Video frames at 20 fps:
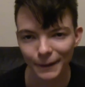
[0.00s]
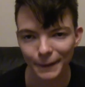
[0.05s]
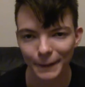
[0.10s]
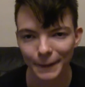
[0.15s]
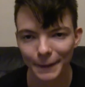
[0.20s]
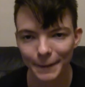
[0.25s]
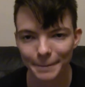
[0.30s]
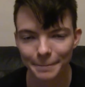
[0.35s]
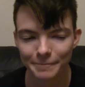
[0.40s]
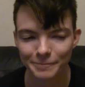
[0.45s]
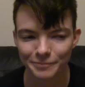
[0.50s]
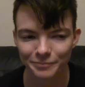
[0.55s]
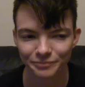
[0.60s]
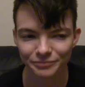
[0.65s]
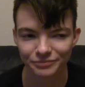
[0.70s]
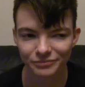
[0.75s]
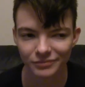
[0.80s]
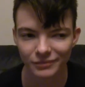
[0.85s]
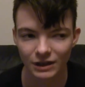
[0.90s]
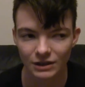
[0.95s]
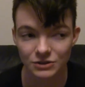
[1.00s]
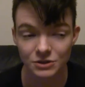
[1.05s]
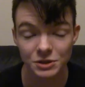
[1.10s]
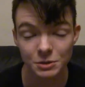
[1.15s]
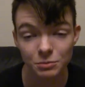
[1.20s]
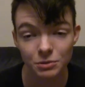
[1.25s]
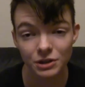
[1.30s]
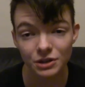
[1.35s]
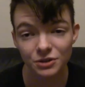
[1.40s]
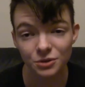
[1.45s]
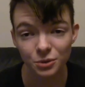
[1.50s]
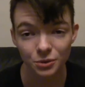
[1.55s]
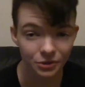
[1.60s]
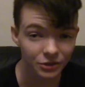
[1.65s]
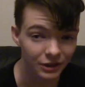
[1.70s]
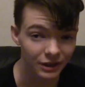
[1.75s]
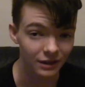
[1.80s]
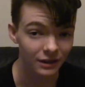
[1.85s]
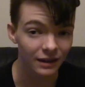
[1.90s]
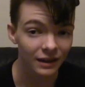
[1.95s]
So it's a pretty cool
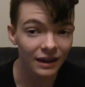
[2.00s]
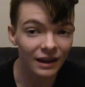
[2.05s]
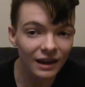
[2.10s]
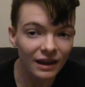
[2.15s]
thing.